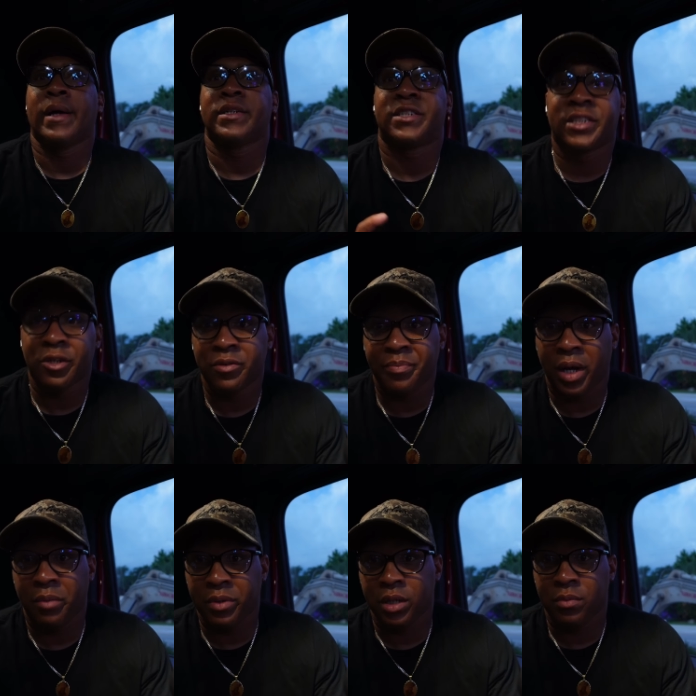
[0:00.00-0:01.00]
Shelton
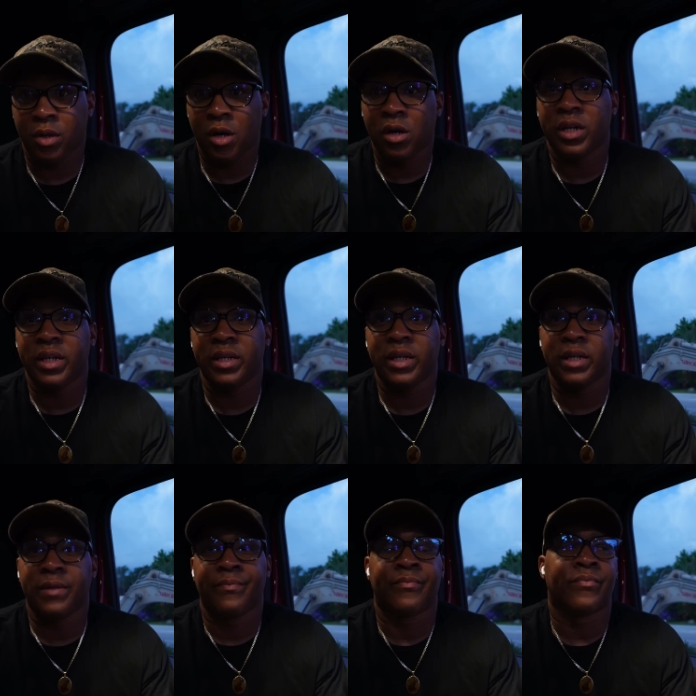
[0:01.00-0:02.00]
popped up on
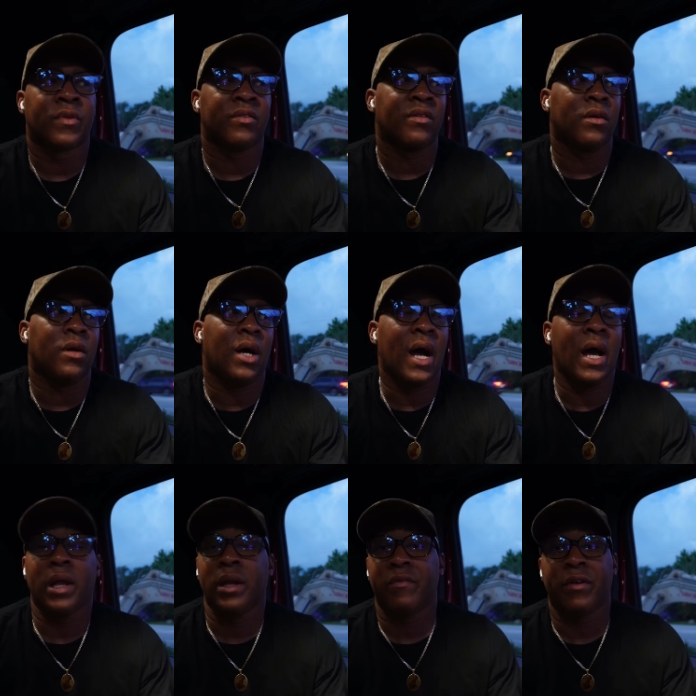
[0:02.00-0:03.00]
Indeed. So I
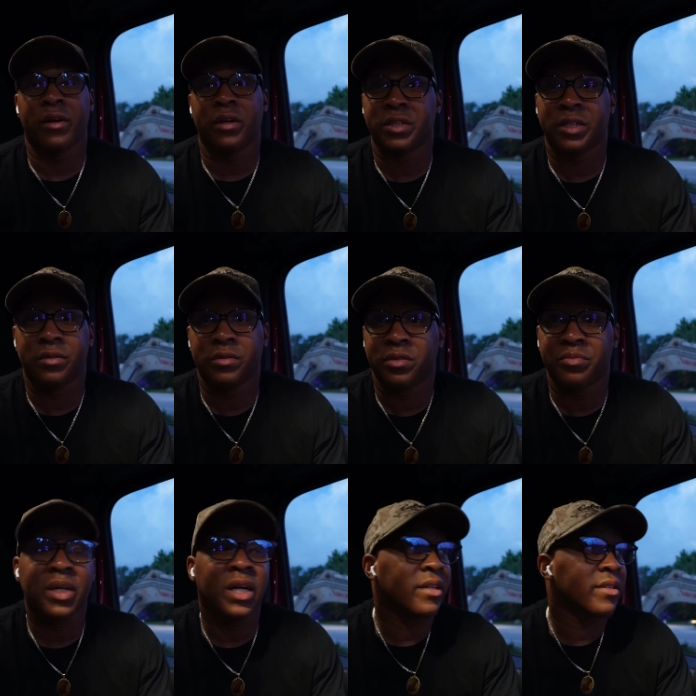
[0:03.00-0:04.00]
had never heard of Shelton, to
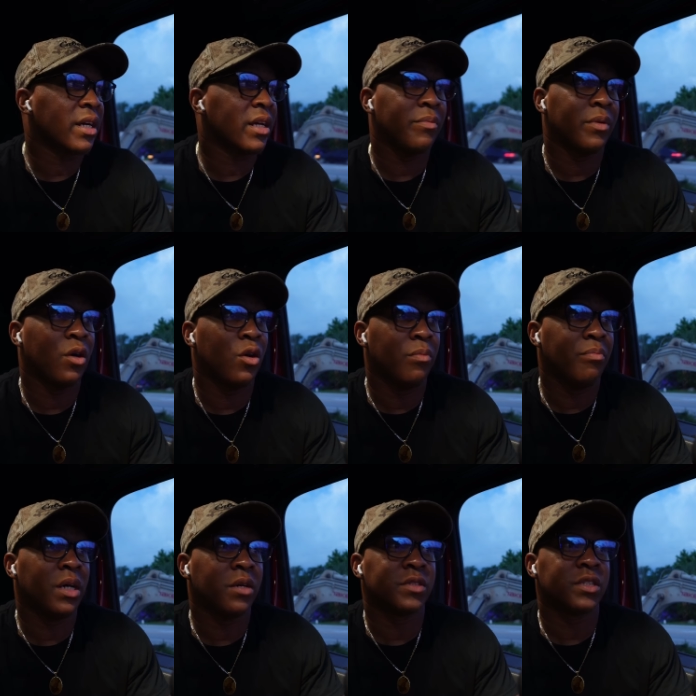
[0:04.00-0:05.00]
be honest. I keep it a whole
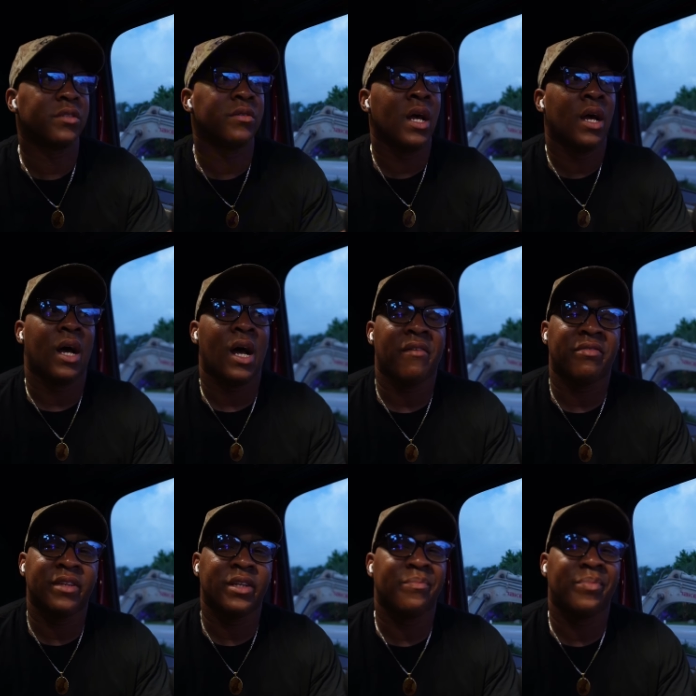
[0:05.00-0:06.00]
buck with you. I've
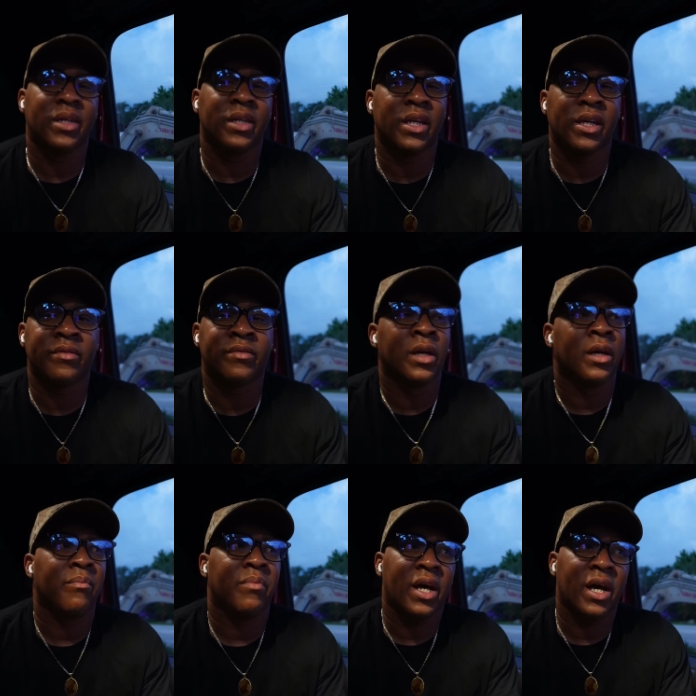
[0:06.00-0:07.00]
seen
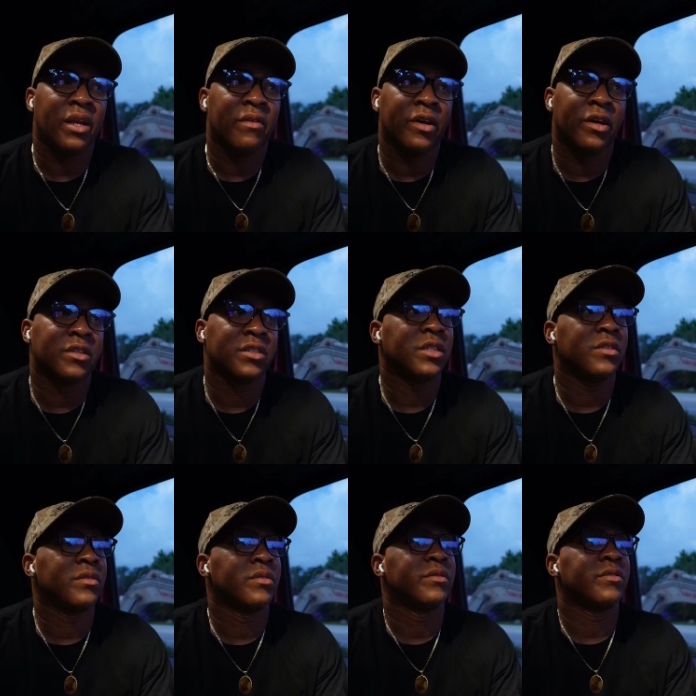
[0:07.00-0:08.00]
PNS, but I had never heard of
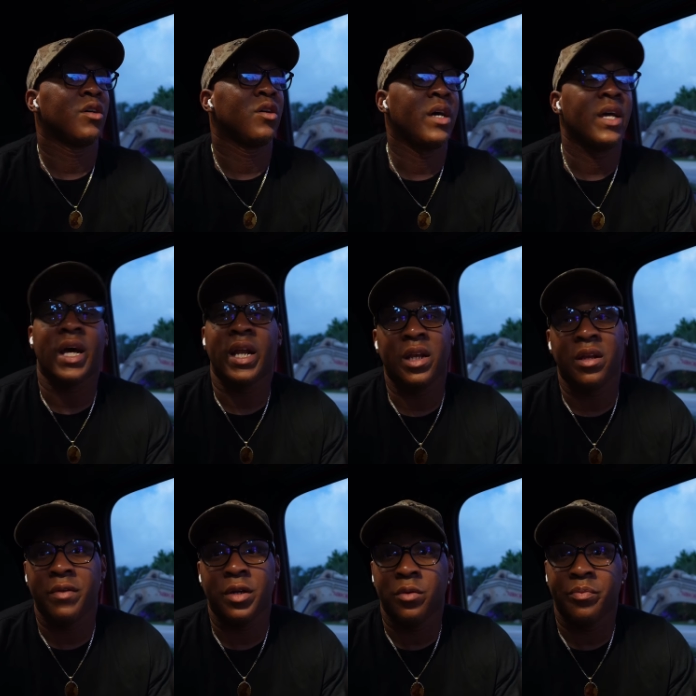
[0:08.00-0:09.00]
Shelton. So, and I didn't
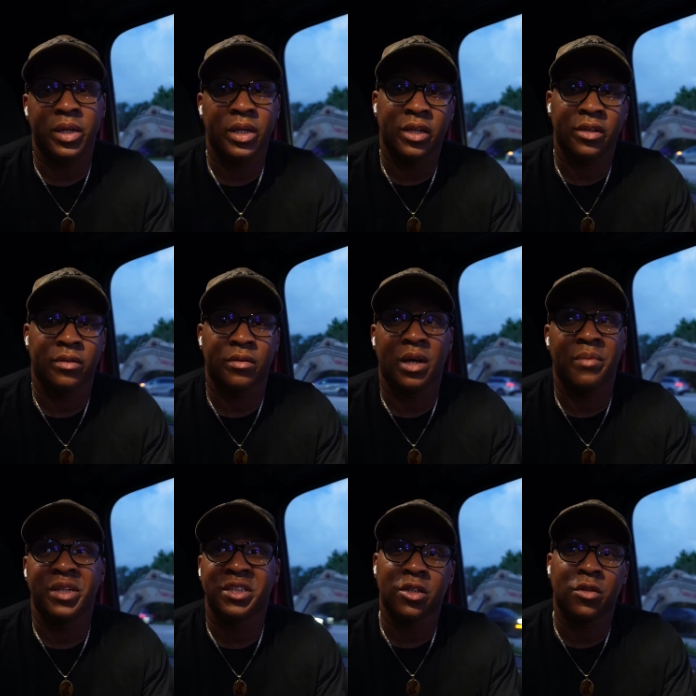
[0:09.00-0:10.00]
even know PNS. I
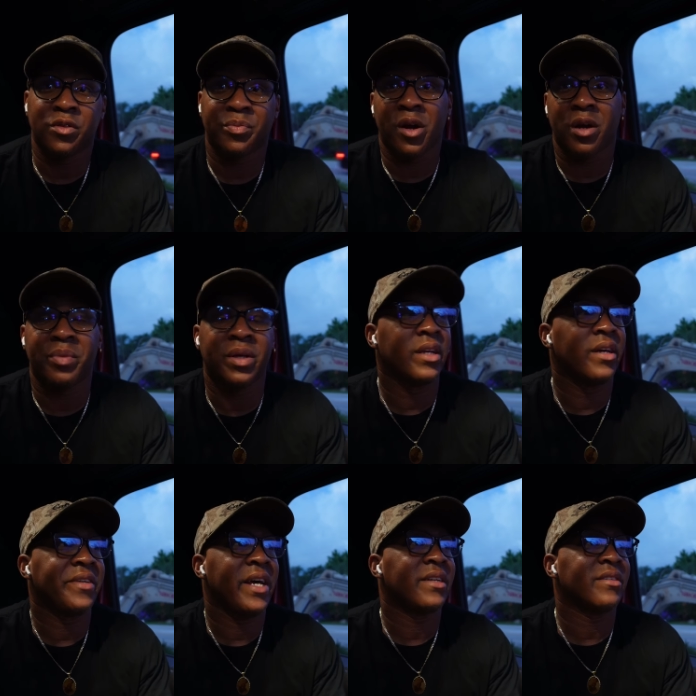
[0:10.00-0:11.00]
mean, Shelton was part of
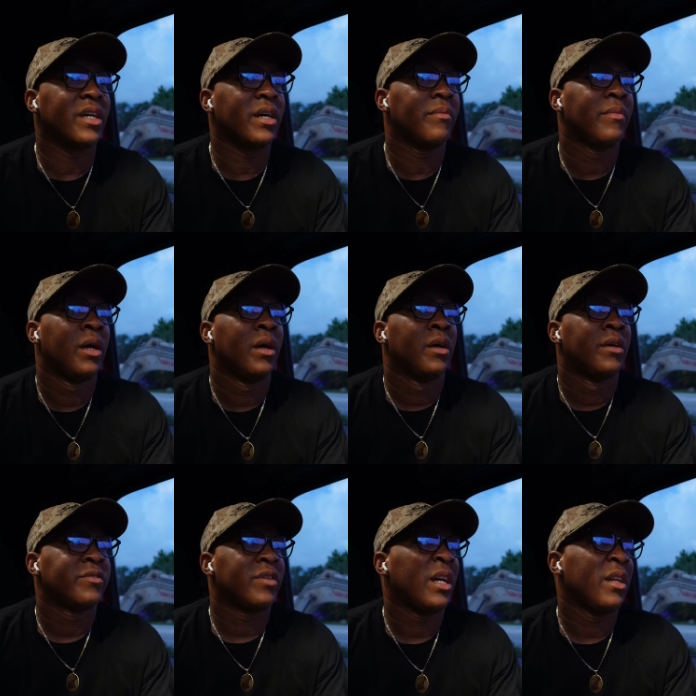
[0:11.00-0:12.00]
PNS at the time.
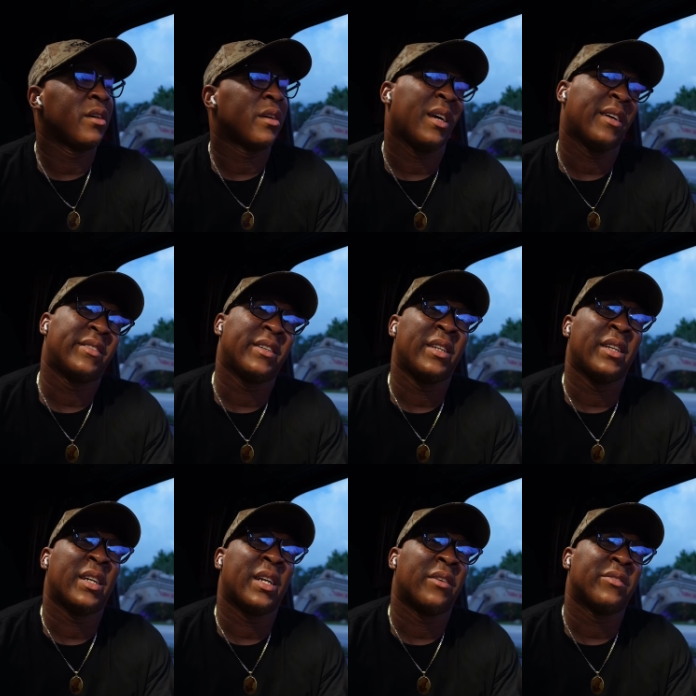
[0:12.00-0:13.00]
So I looked and I seen
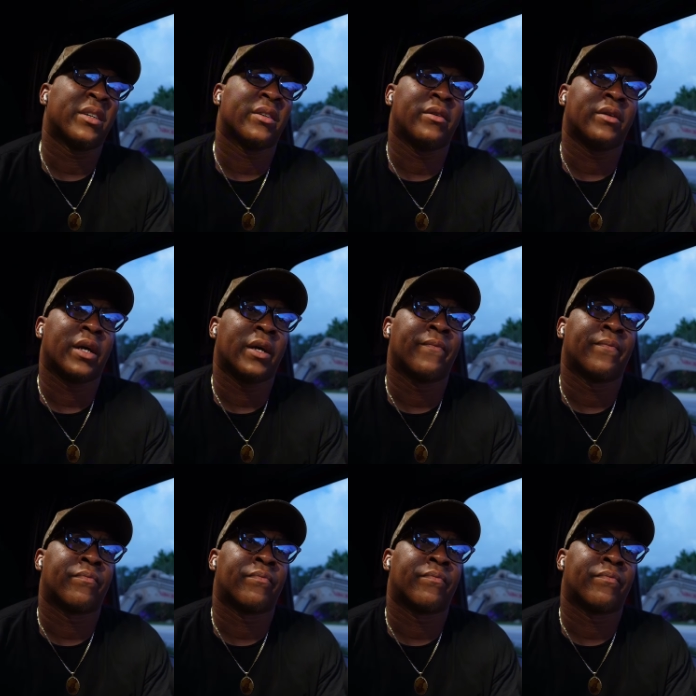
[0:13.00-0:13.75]
it, and I was like, oh, okay.